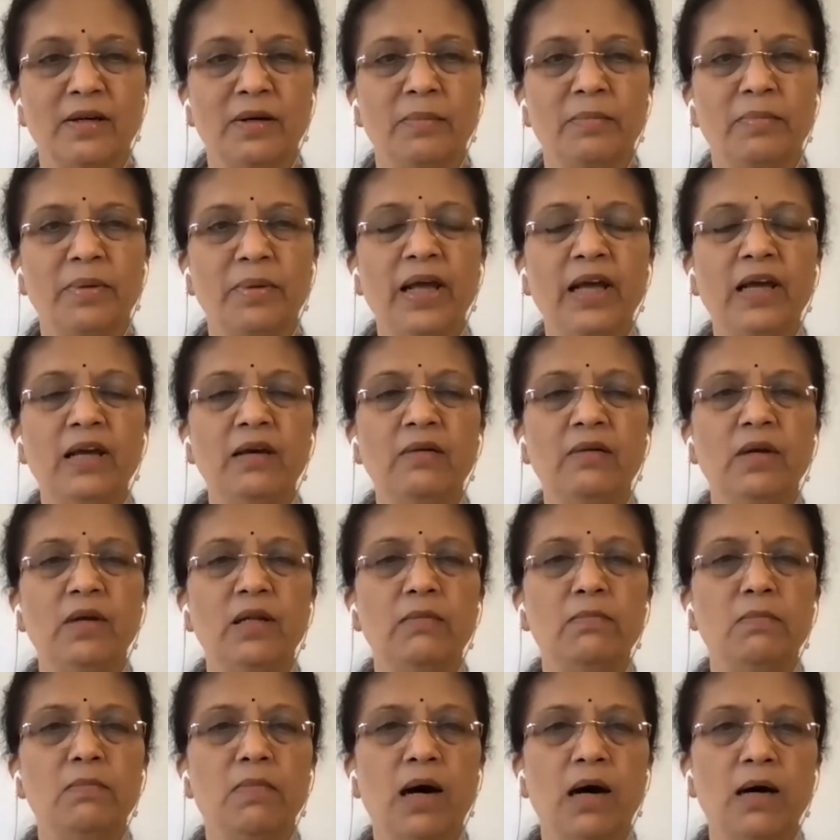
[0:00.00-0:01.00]
playing with
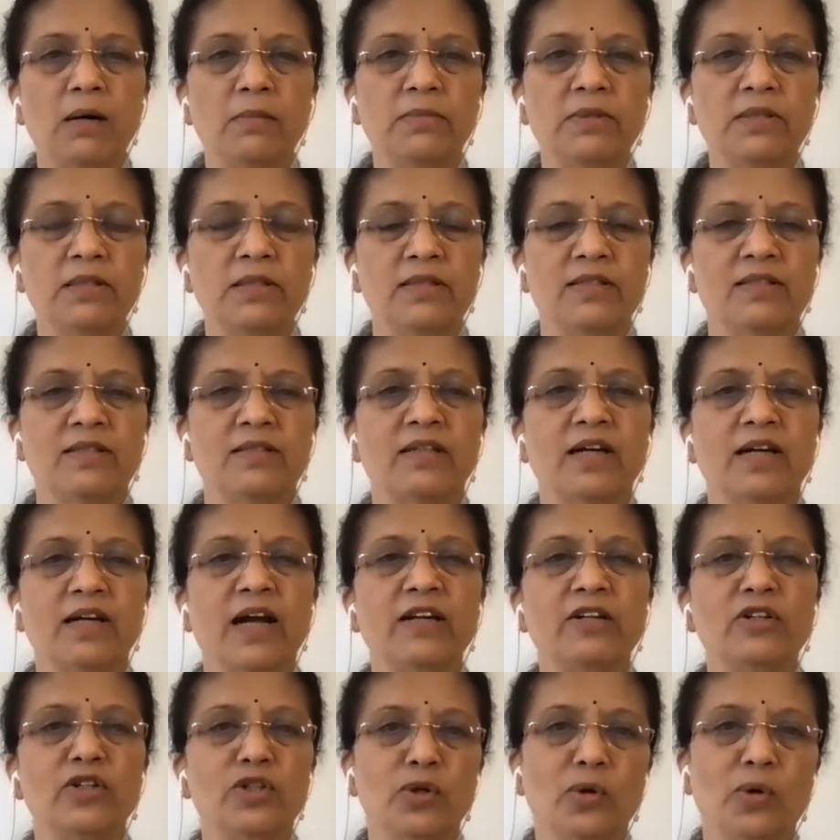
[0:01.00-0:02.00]
marbles
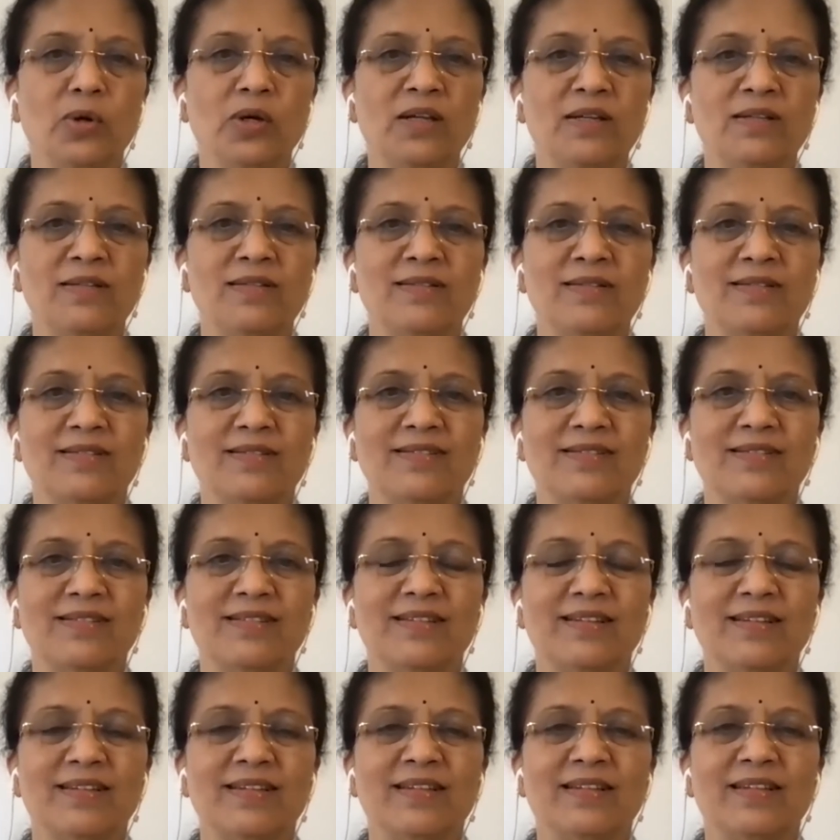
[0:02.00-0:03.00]
and toys,
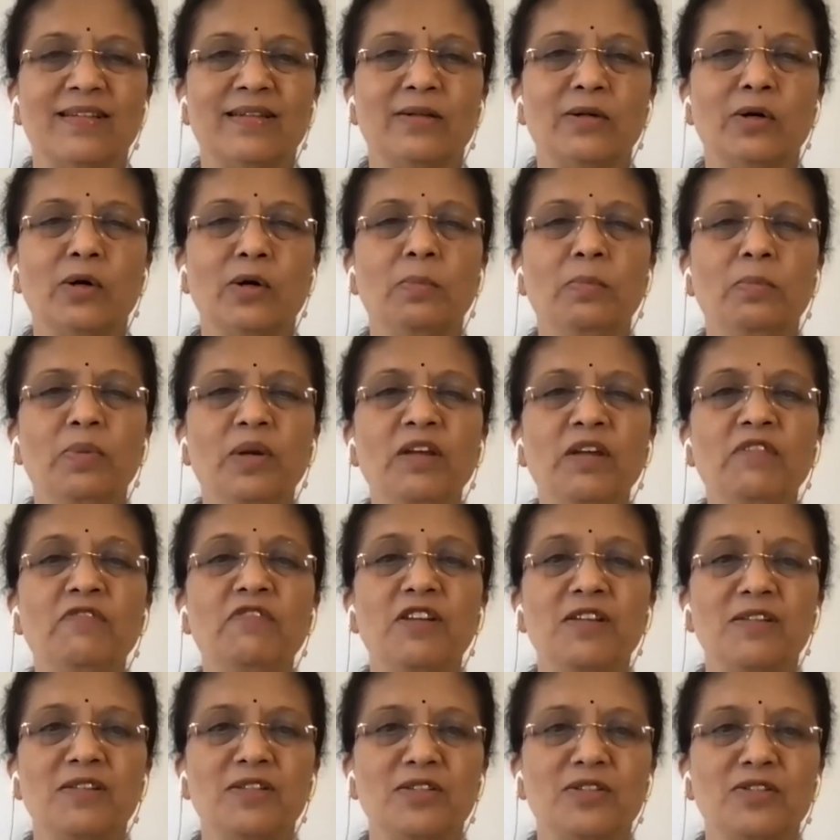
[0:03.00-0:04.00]

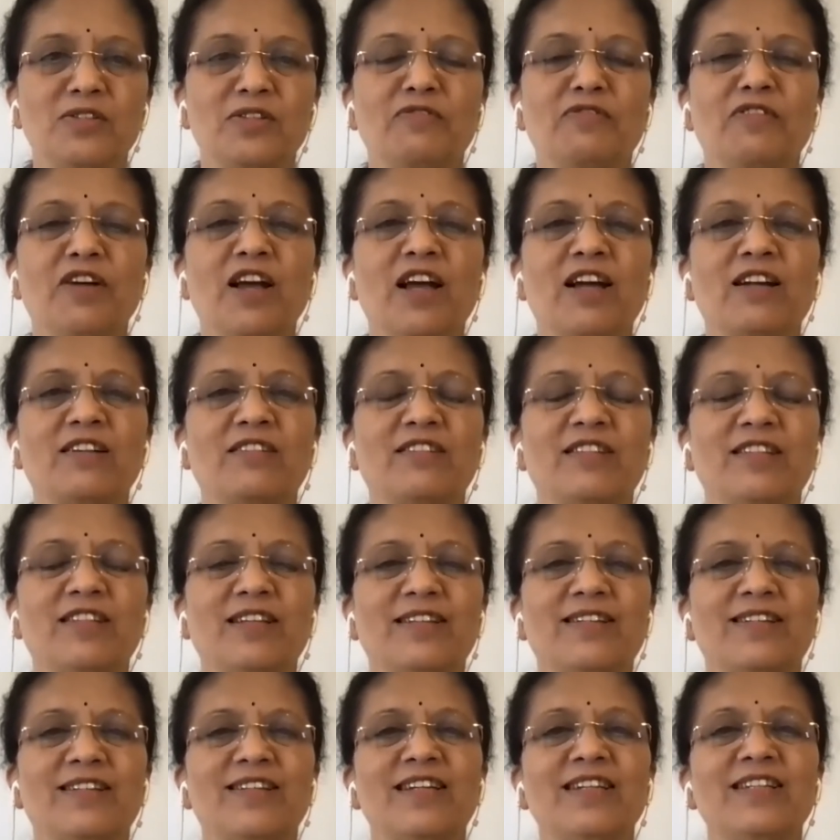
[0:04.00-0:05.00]
oblivious to the fact
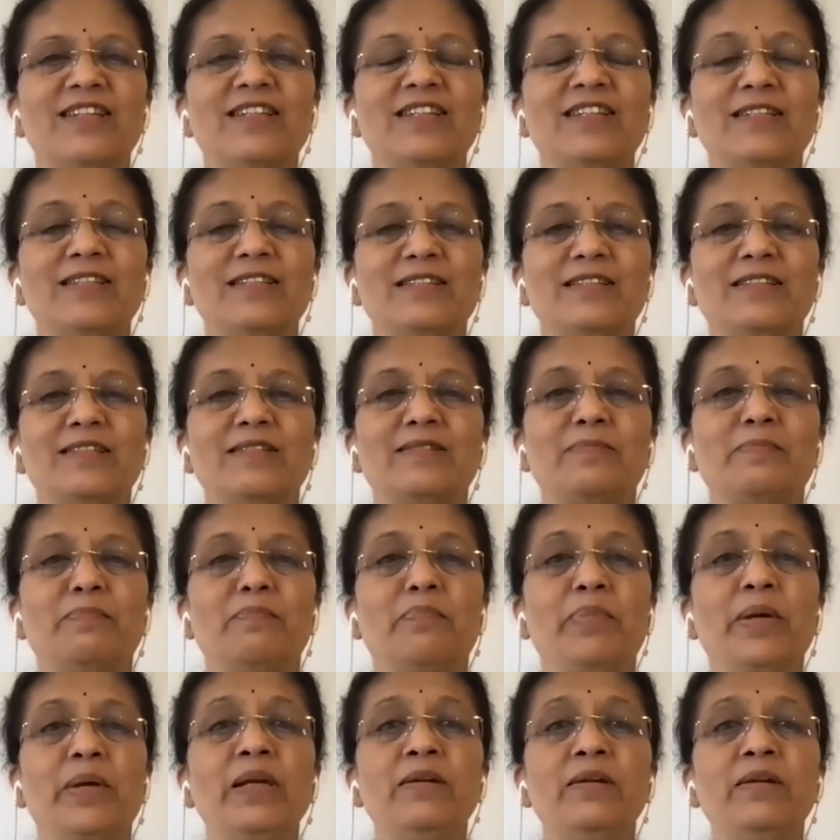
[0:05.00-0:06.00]
that it is
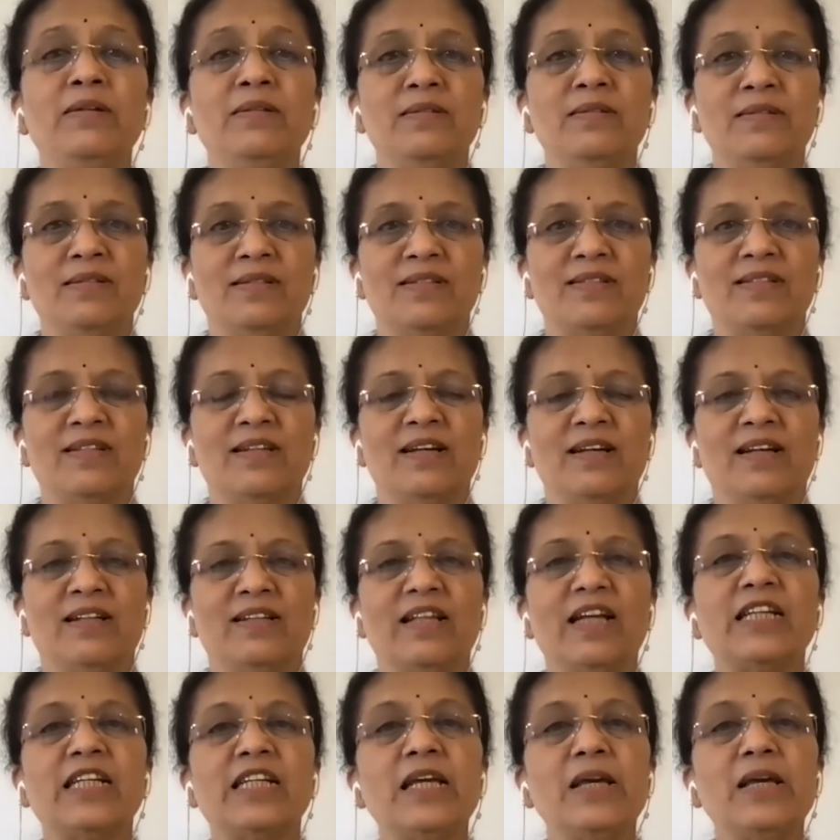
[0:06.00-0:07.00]
billions
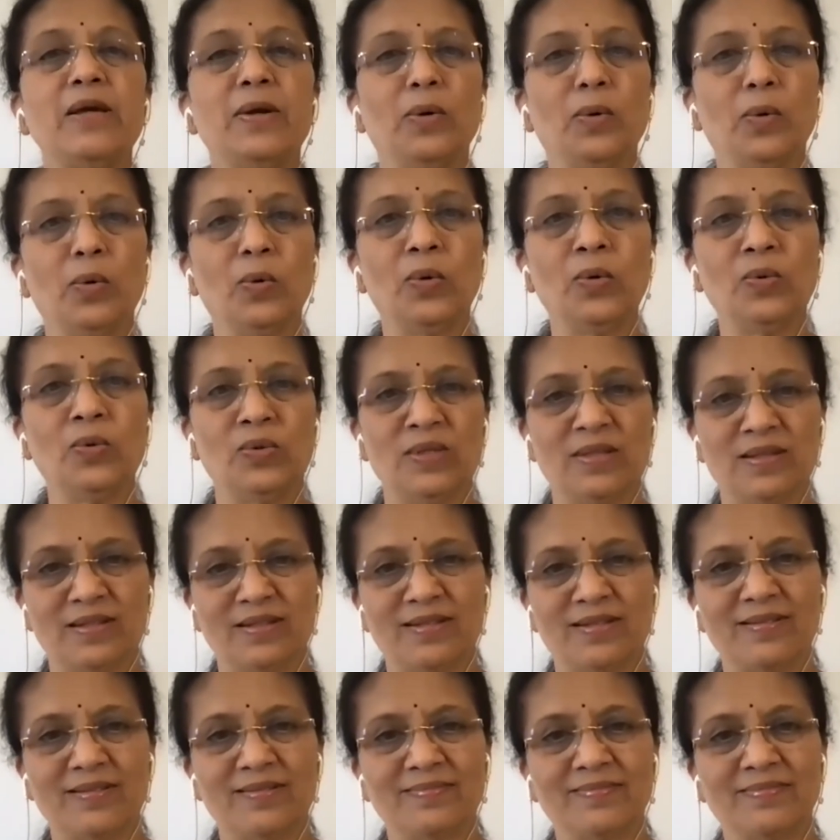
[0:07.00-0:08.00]
that he
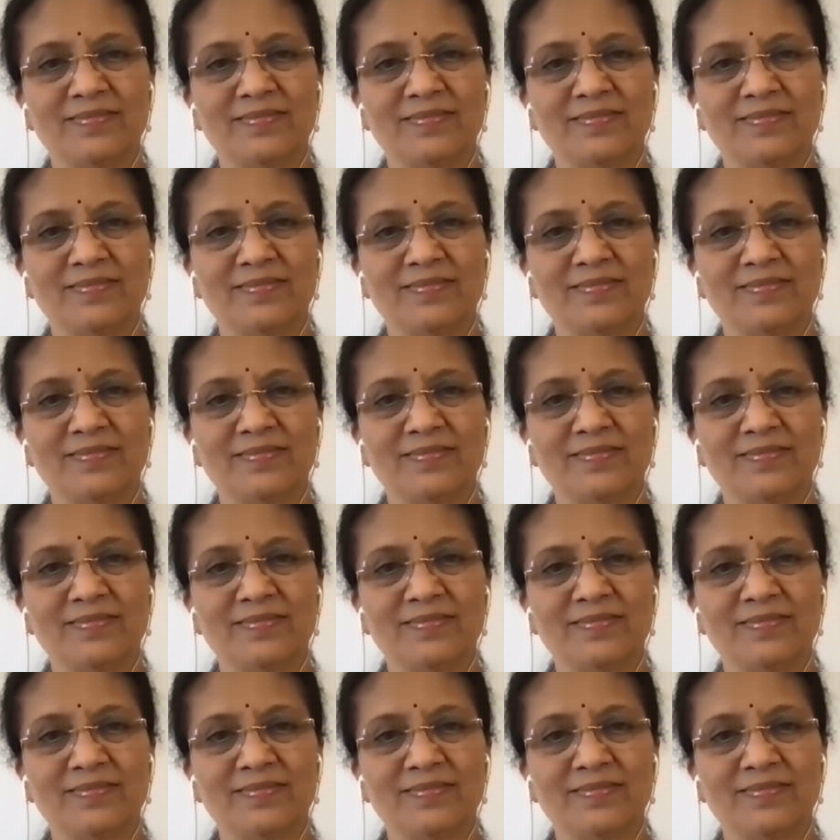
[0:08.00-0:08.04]
owns.